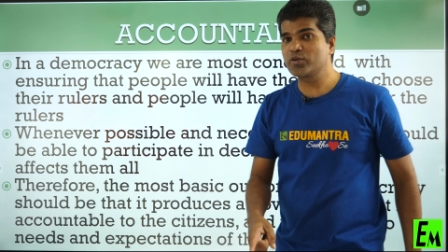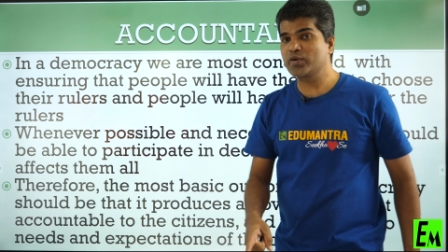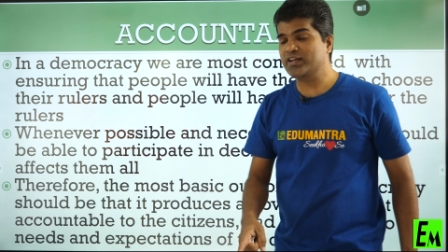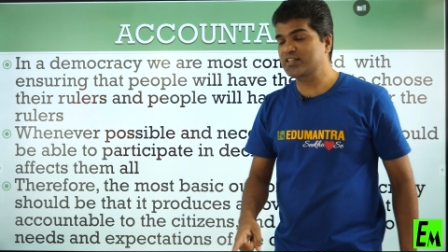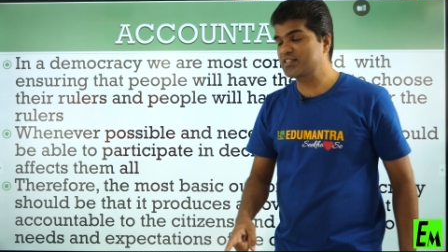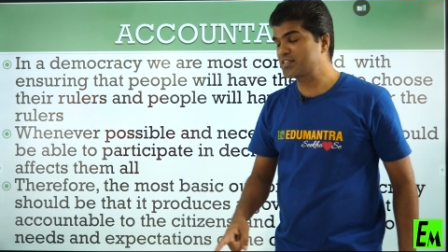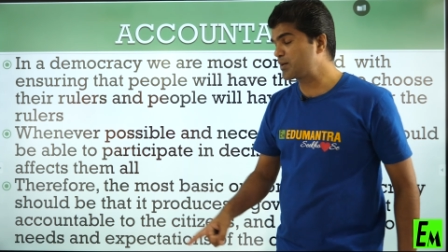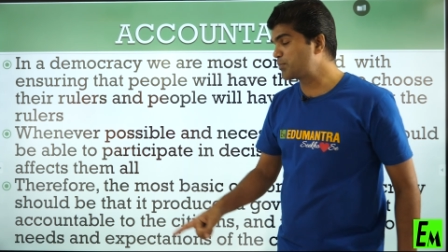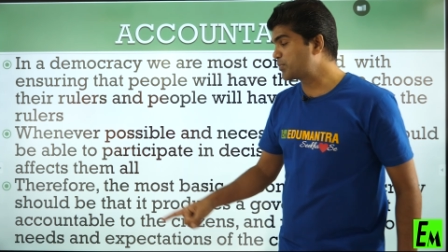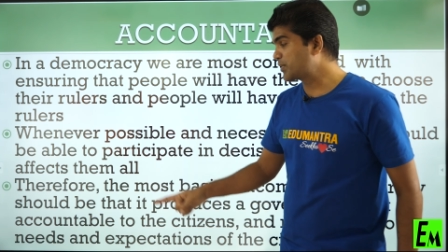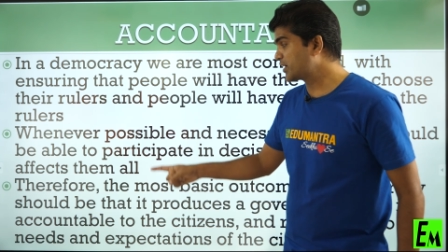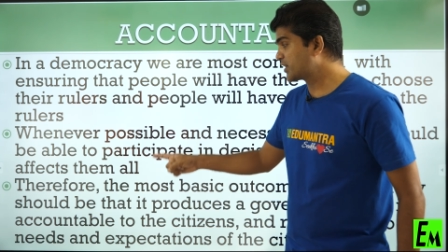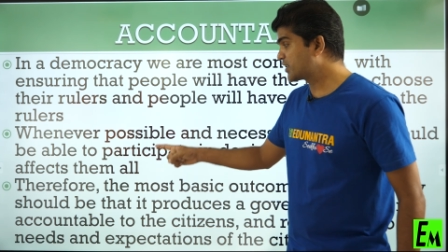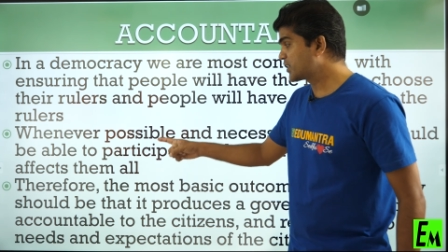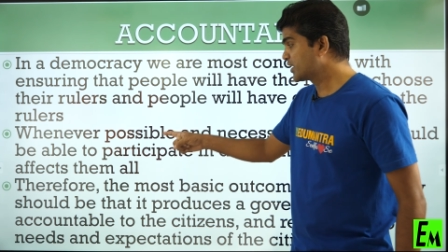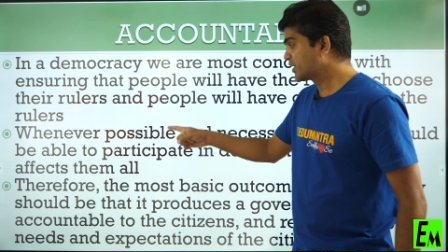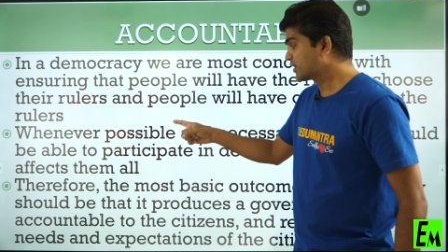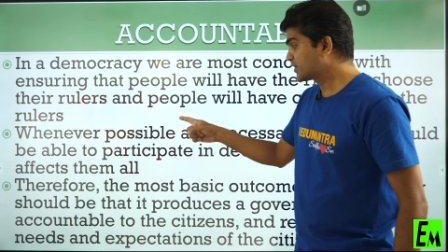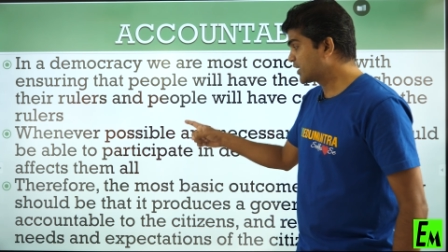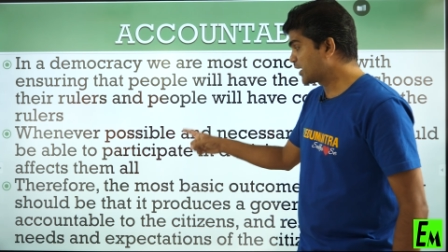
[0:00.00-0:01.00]
to accept
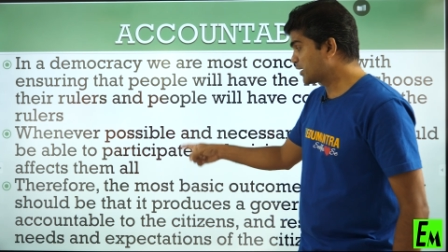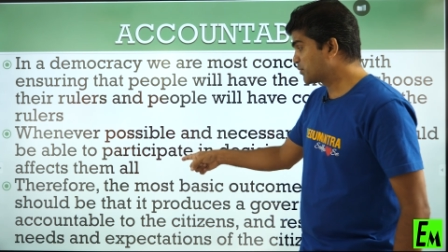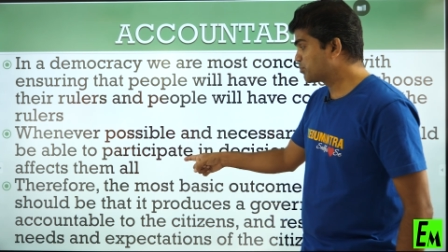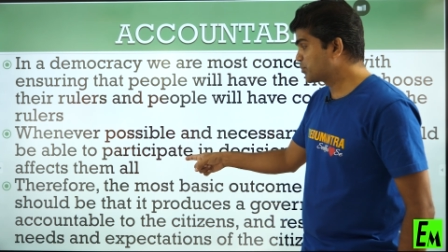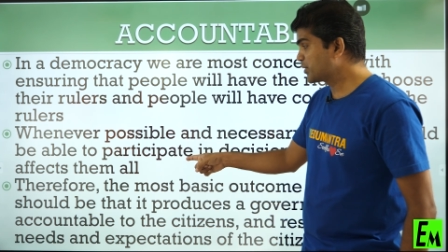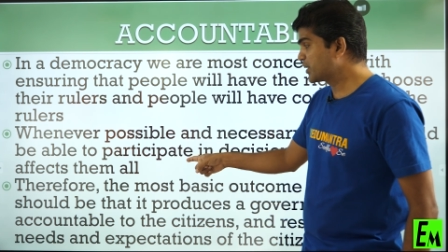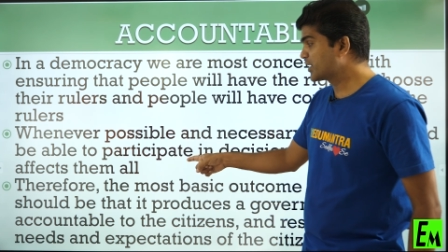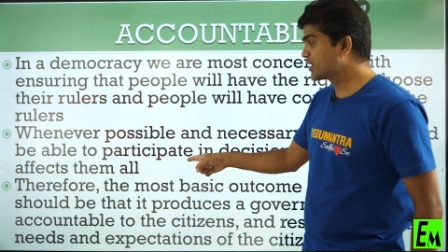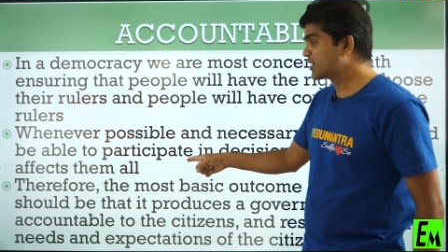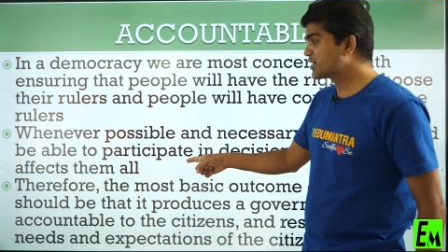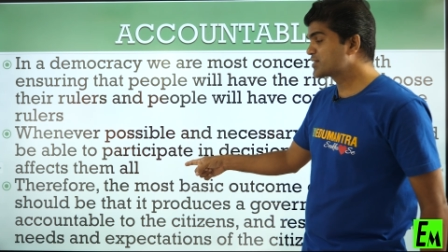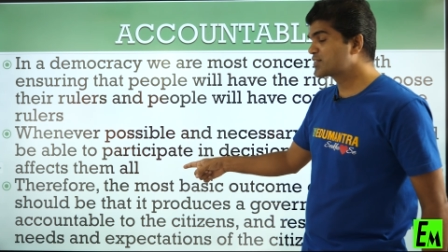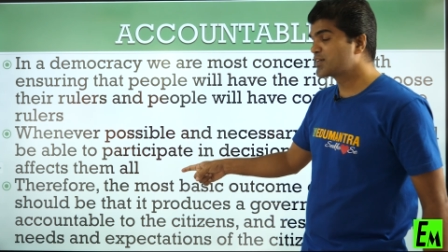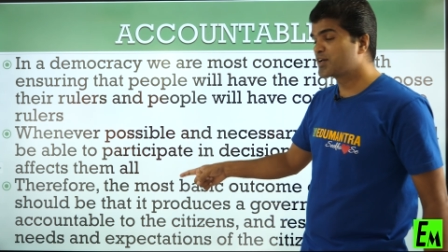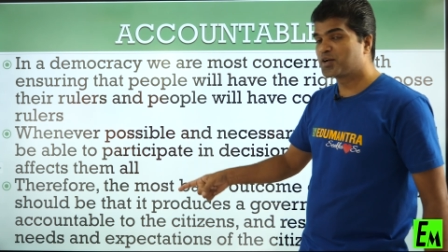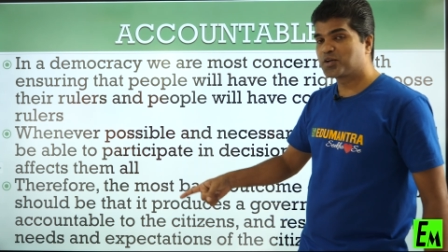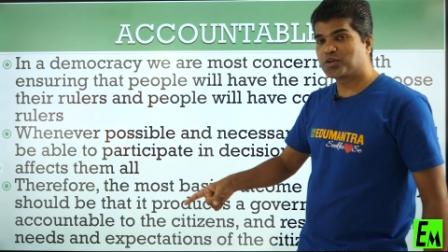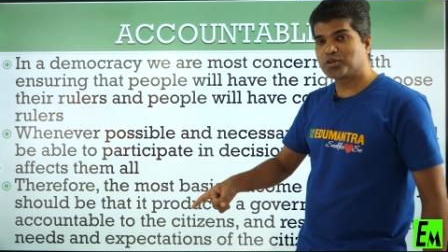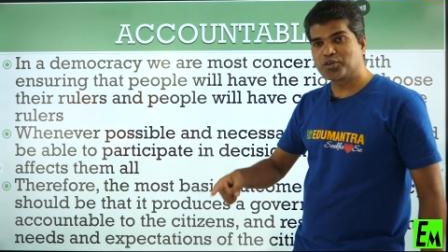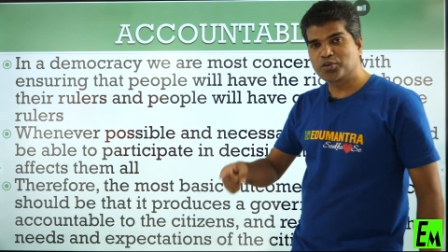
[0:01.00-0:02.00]
it, that means
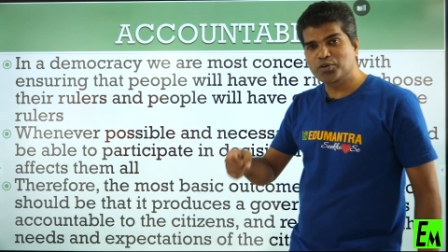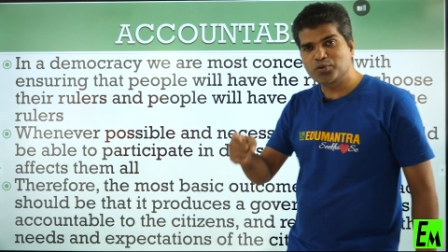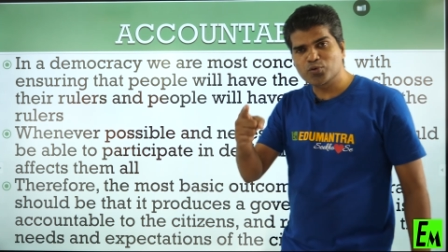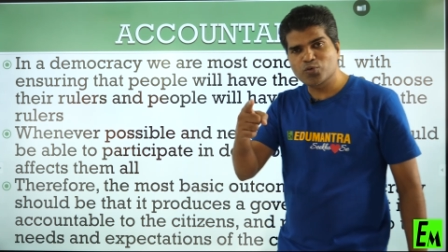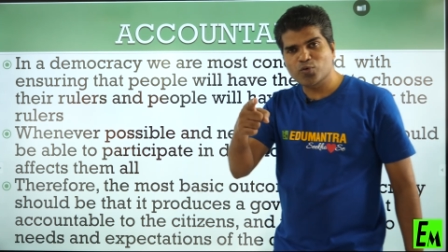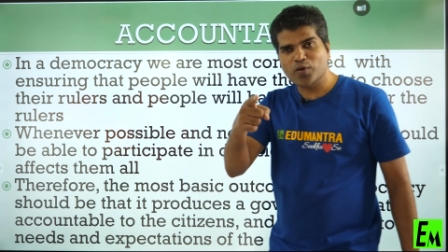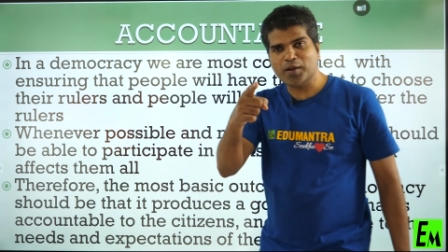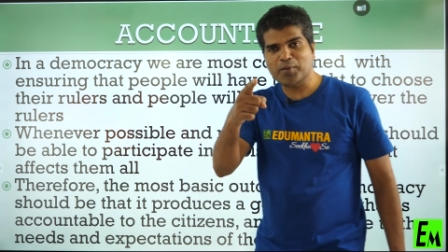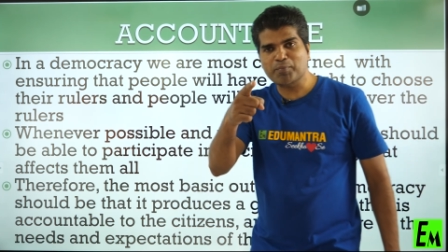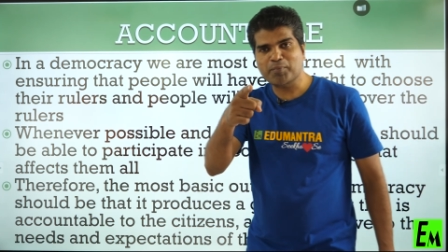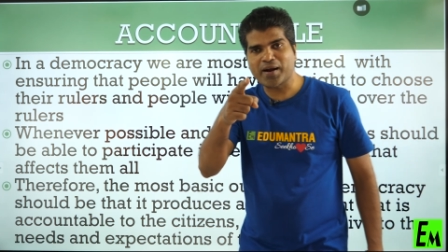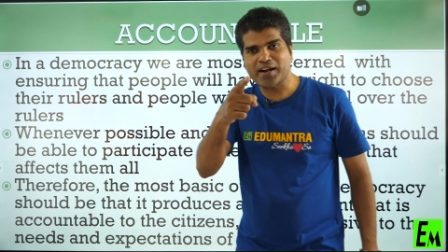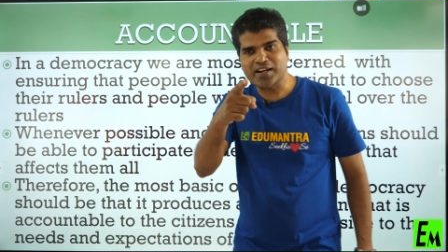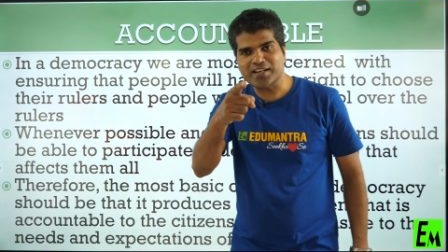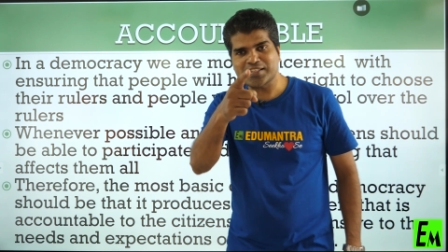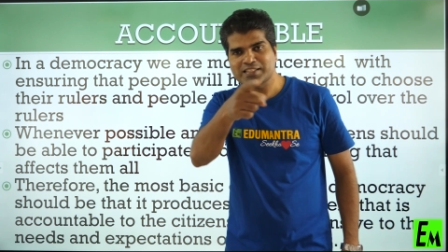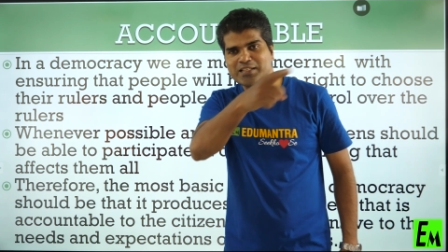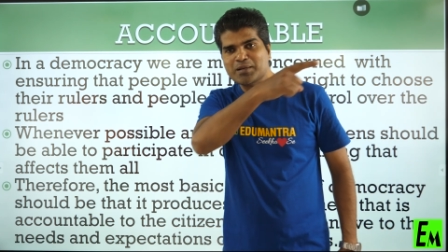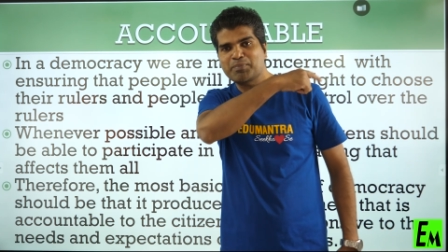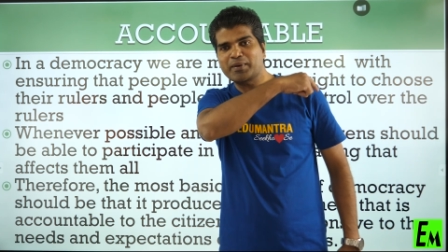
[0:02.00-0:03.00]
you are
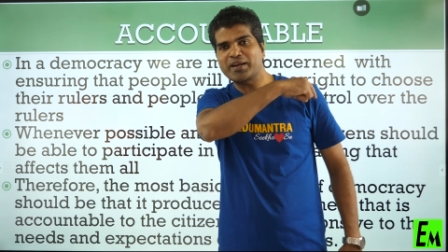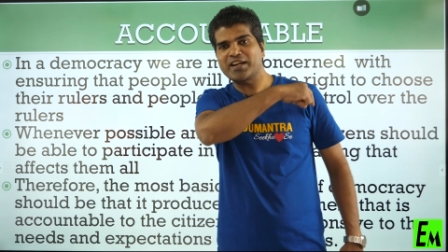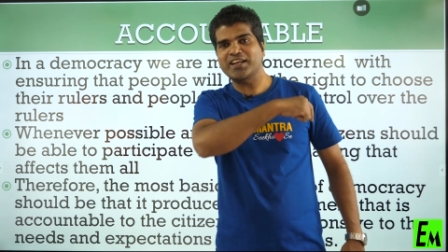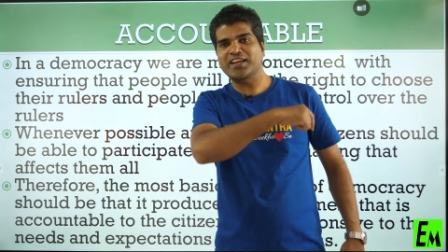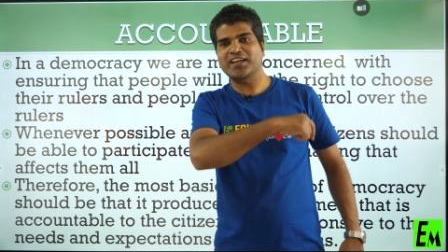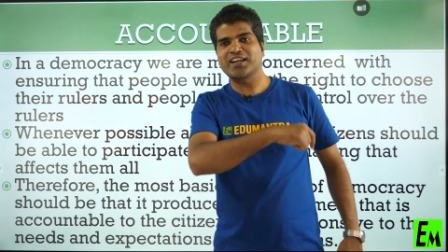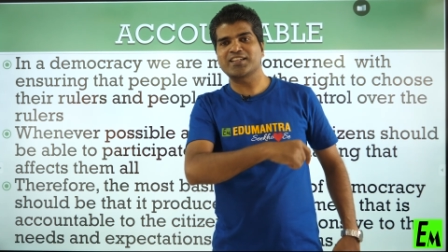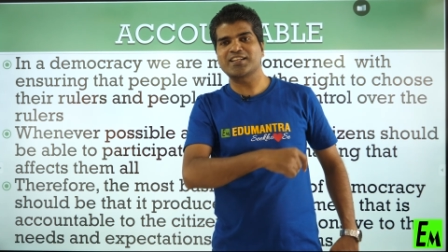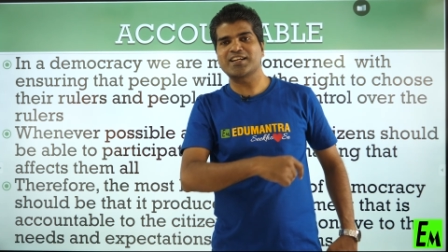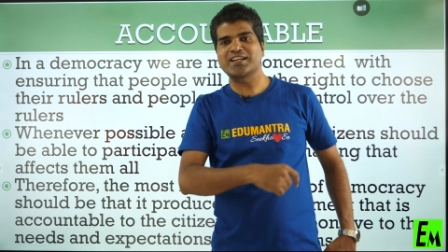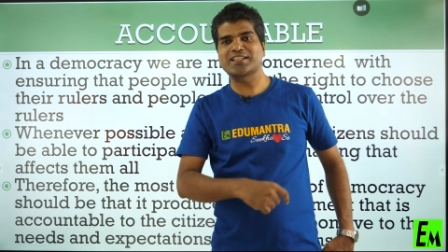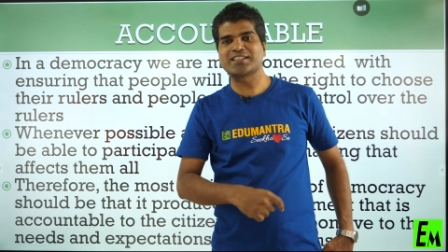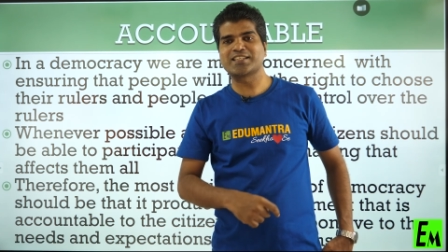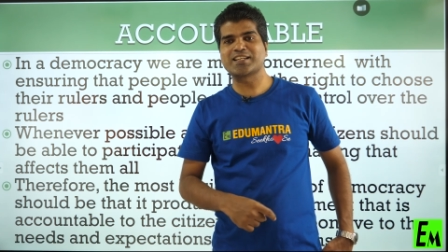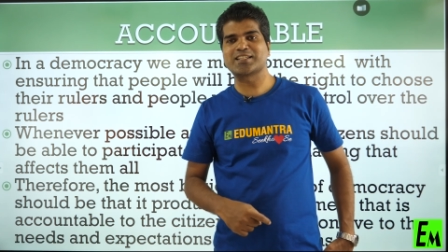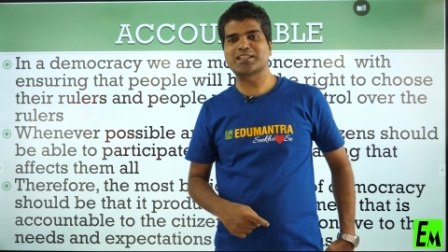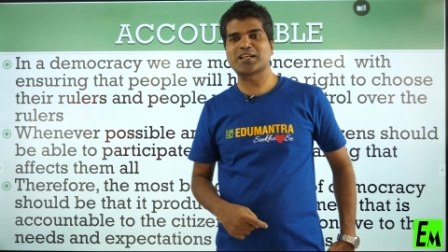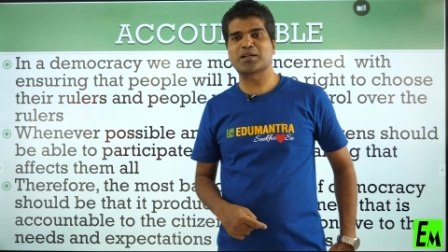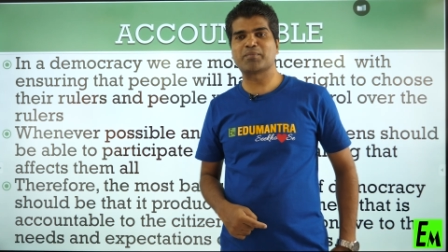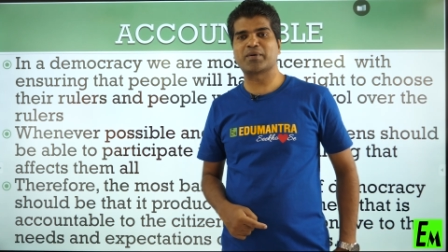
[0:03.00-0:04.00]
participating in the
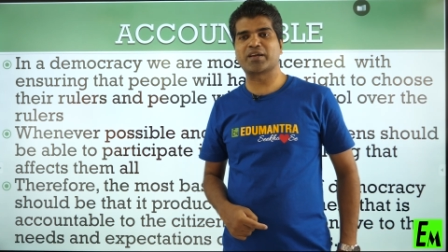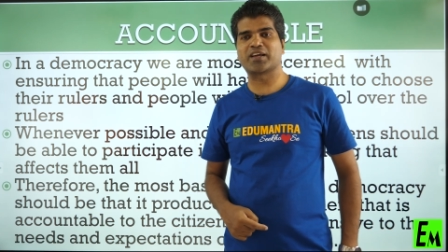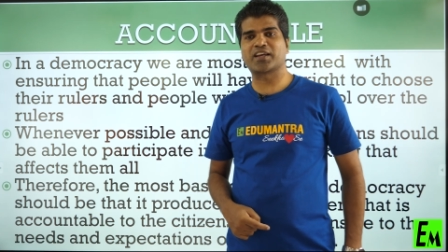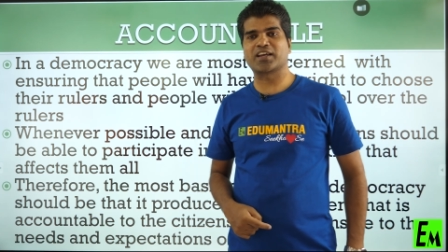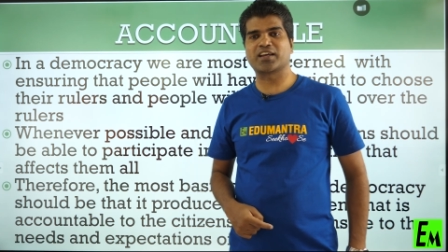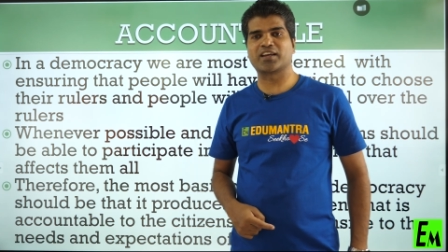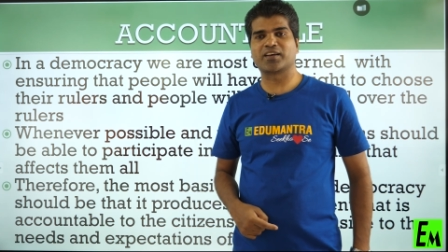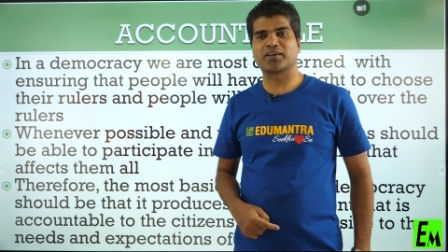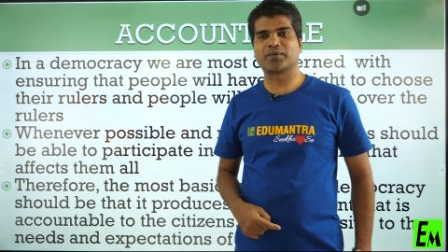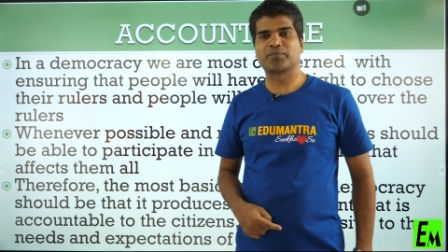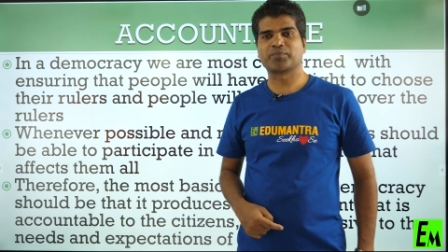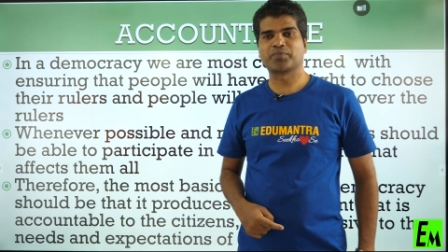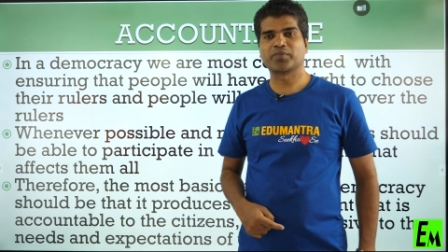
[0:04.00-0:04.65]
decision making.